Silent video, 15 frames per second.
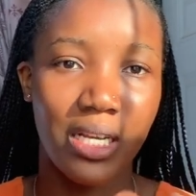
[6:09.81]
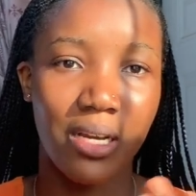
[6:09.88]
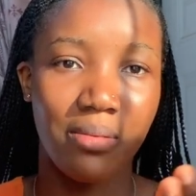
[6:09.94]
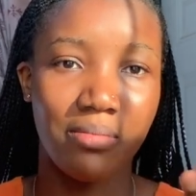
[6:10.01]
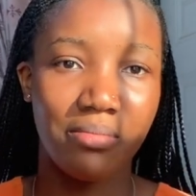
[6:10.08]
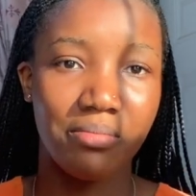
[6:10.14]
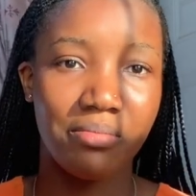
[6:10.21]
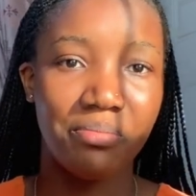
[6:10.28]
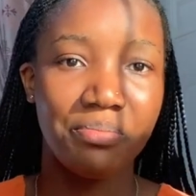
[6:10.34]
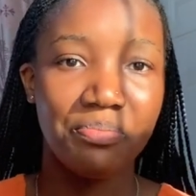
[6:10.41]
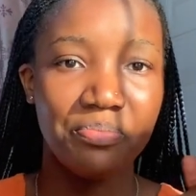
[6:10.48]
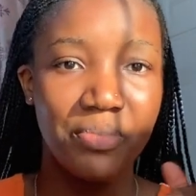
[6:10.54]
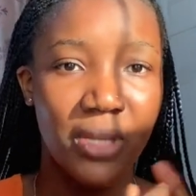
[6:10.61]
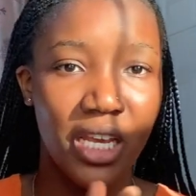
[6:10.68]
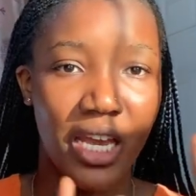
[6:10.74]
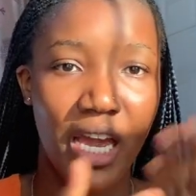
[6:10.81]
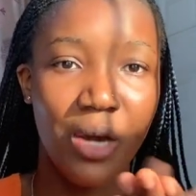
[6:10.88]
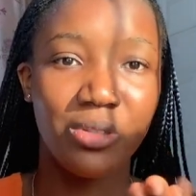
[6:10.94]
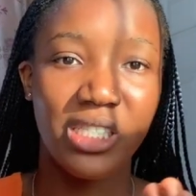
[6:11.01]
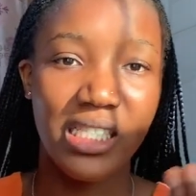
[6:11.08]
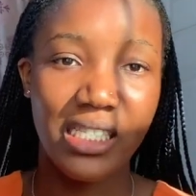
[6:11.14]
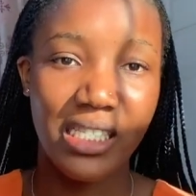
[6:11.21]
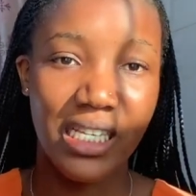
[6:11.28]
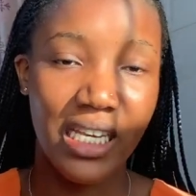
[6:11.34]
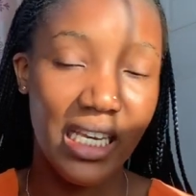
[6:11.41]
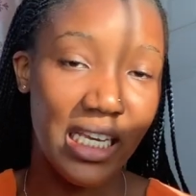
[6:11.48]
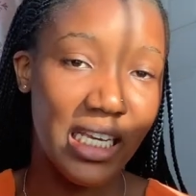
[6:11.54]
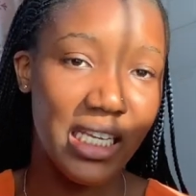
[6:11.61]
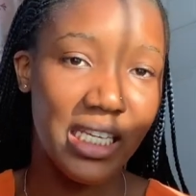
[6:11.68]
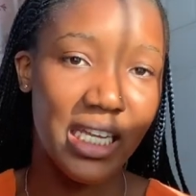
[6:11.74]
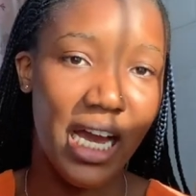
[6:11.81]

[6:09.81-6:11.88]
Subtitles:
a healthy skin